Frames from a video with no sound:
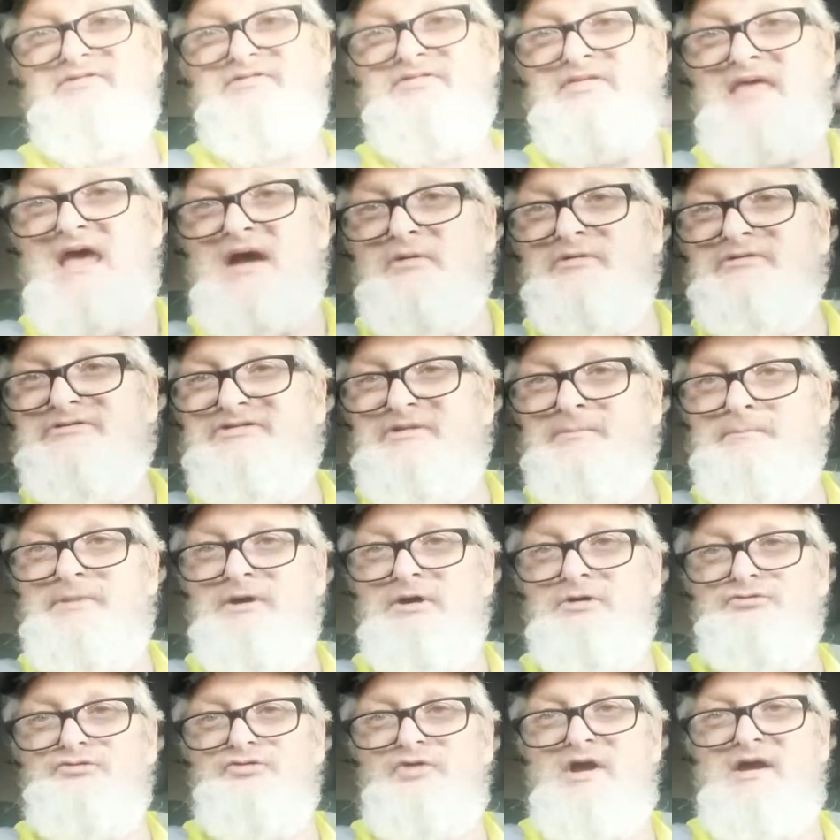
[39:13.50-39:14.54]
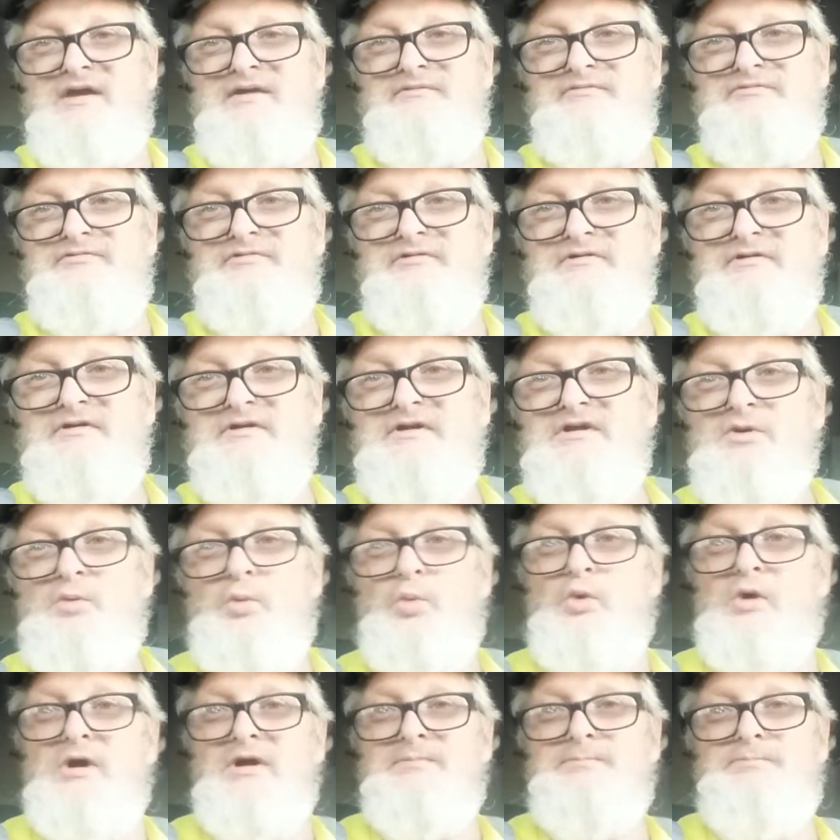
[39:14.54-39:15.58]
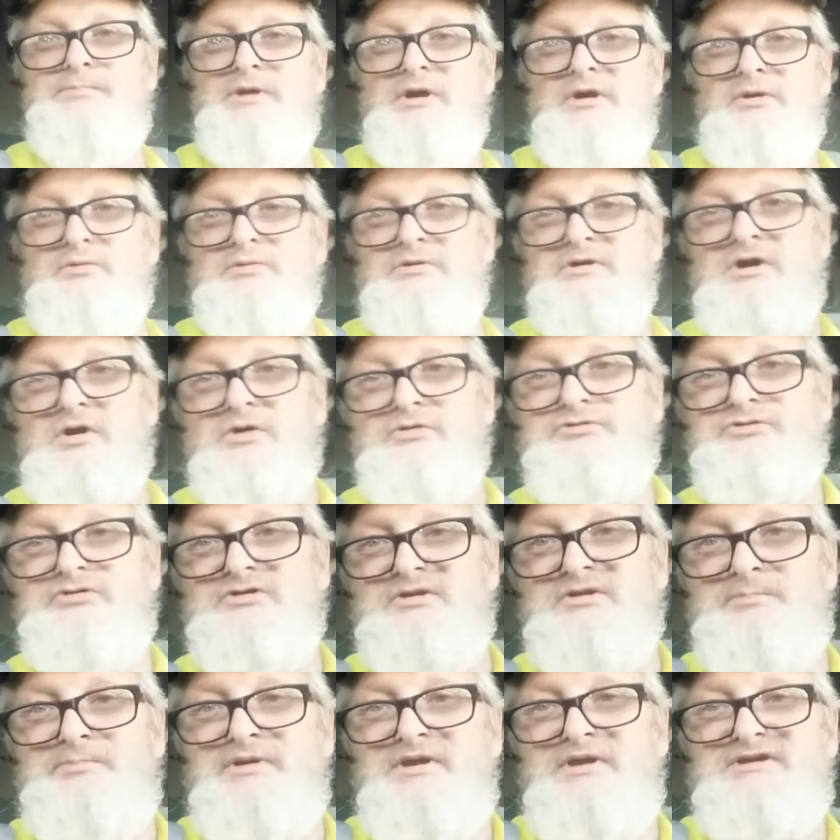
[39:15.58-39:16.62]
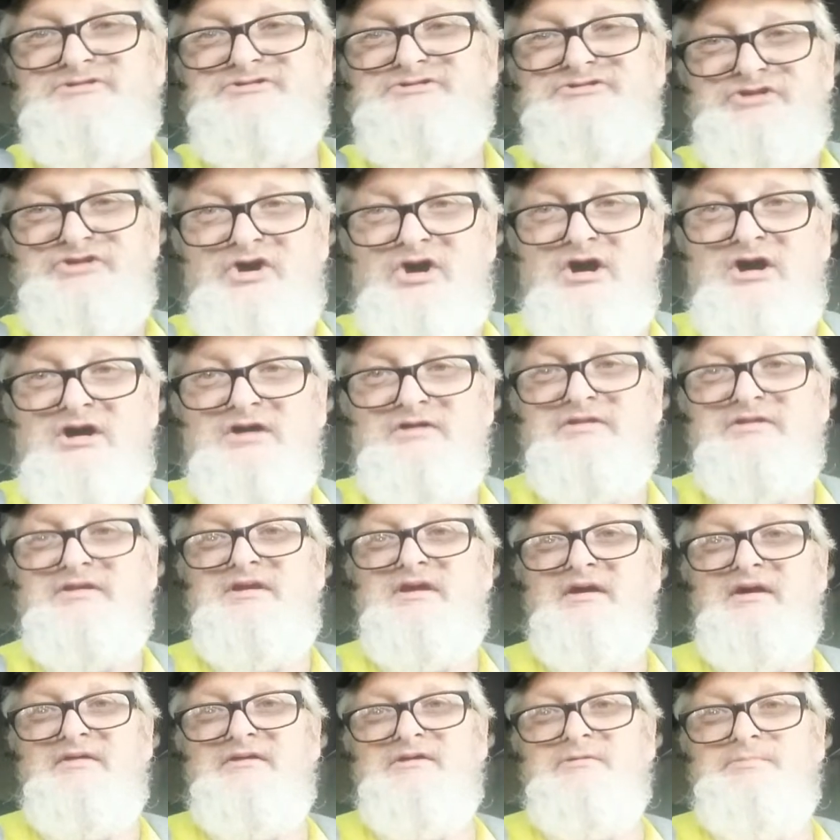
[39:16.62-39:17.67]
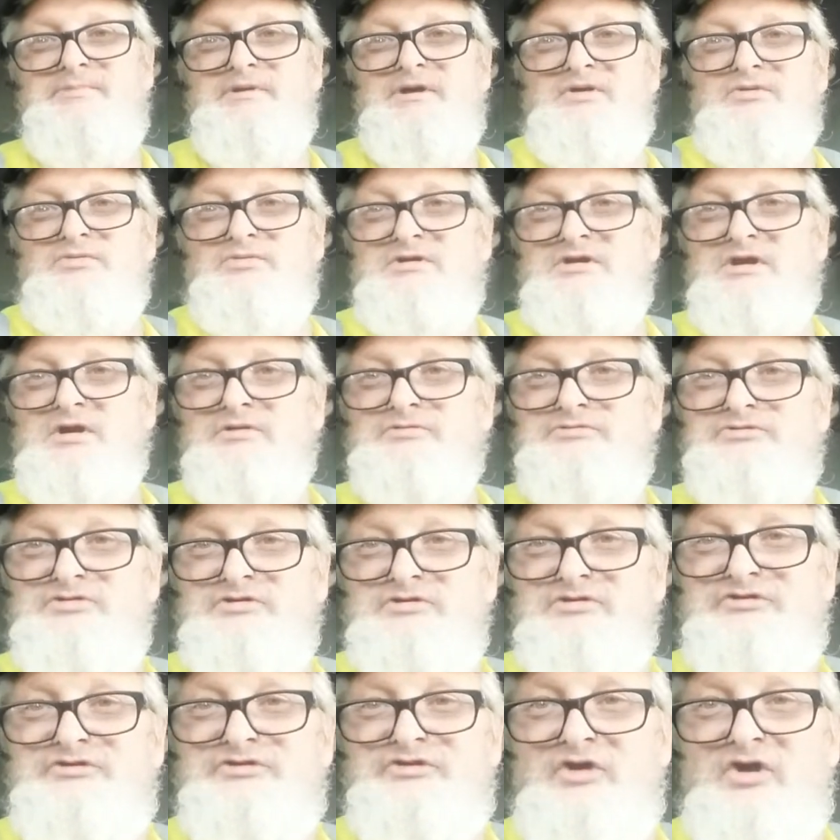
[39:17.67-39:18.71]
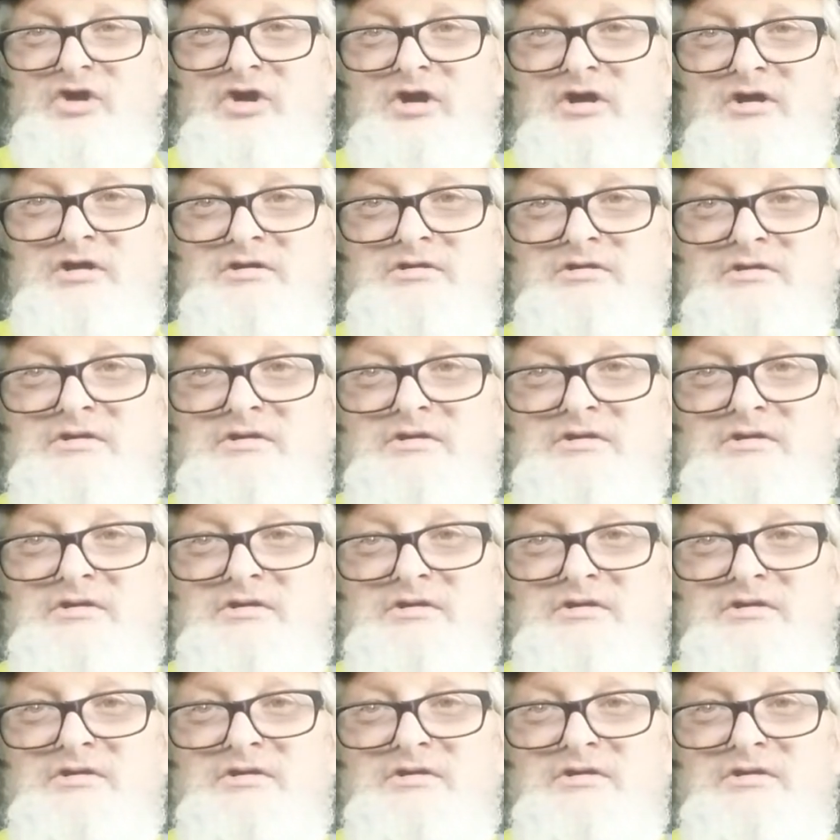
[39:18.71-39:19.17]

That was the belt drive. One belt would go to the big saw, the other belt would go to the saw,